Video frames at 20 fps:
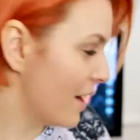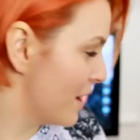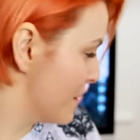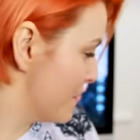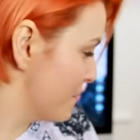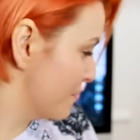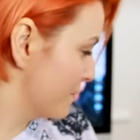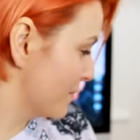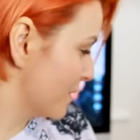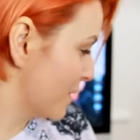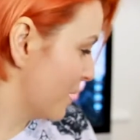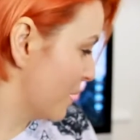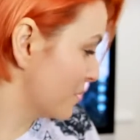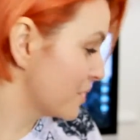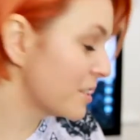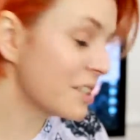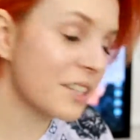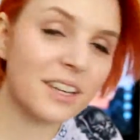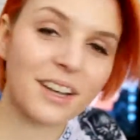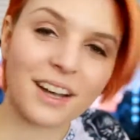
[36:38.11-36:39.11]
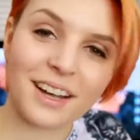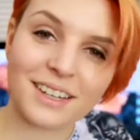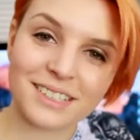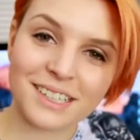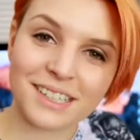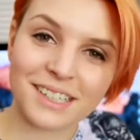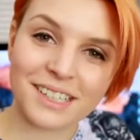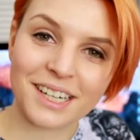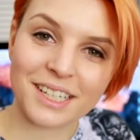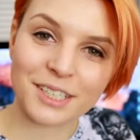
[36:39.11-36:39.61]
I'll see you
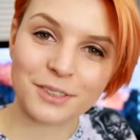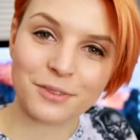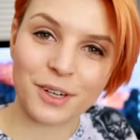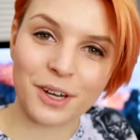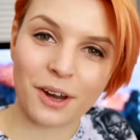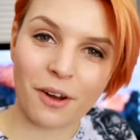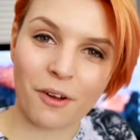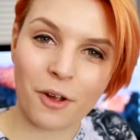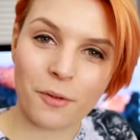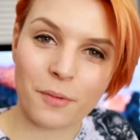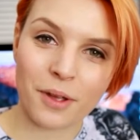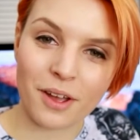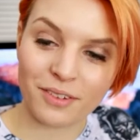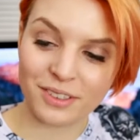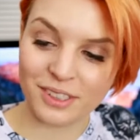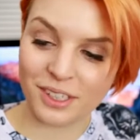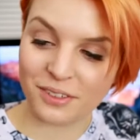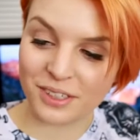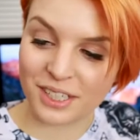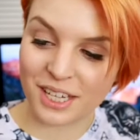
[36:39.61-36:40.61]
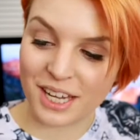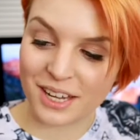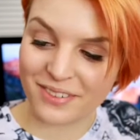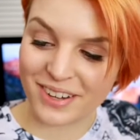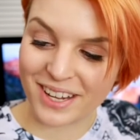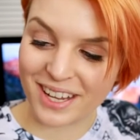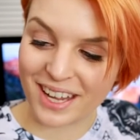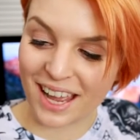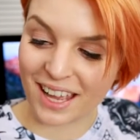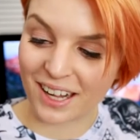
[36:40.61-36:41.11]
guys in the next video. I hope you have a lovely
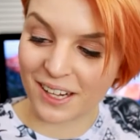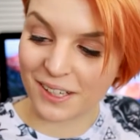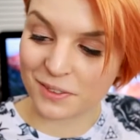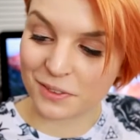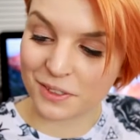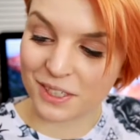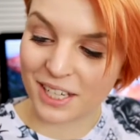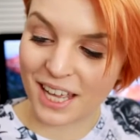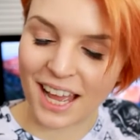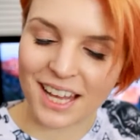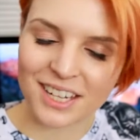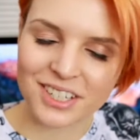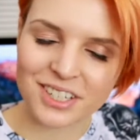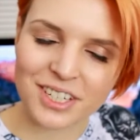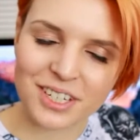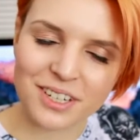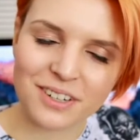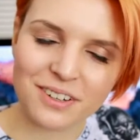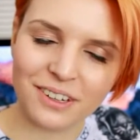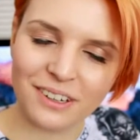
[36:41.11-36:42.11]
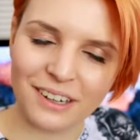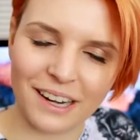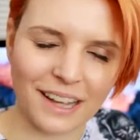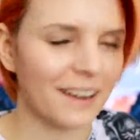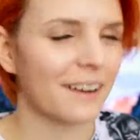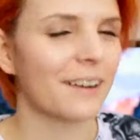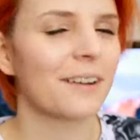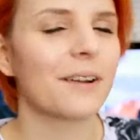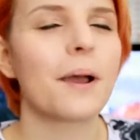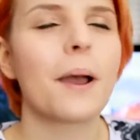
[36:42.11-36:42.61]
evening, and I will catch you
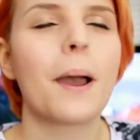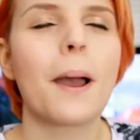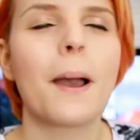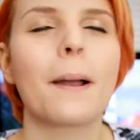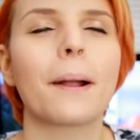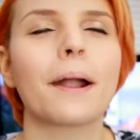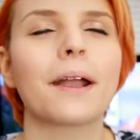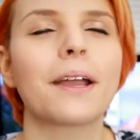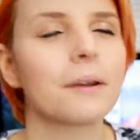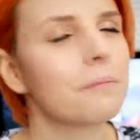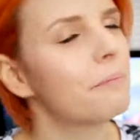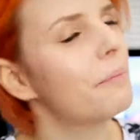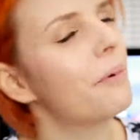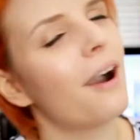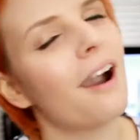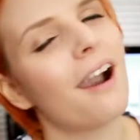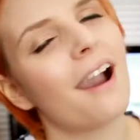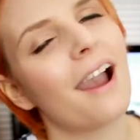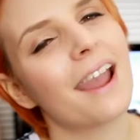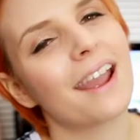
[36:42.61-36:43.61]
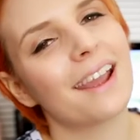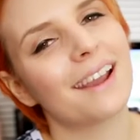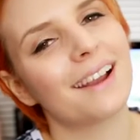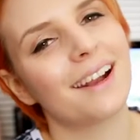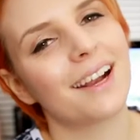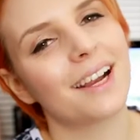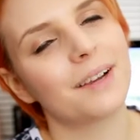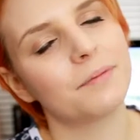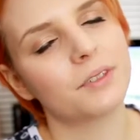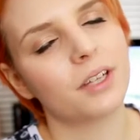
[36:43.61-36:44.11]
later. Goodbye.
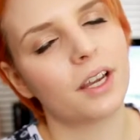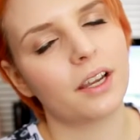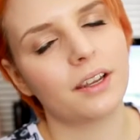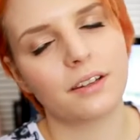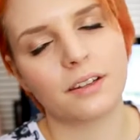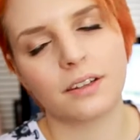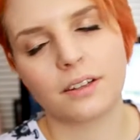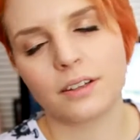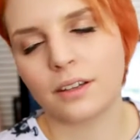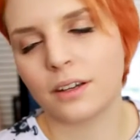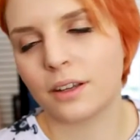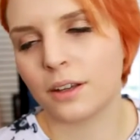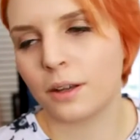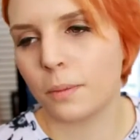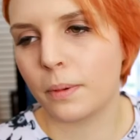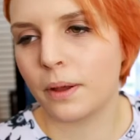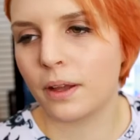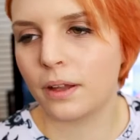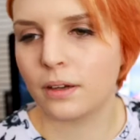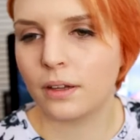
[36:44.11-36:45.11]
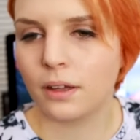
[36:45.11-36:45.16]
I'm tired. Can I go to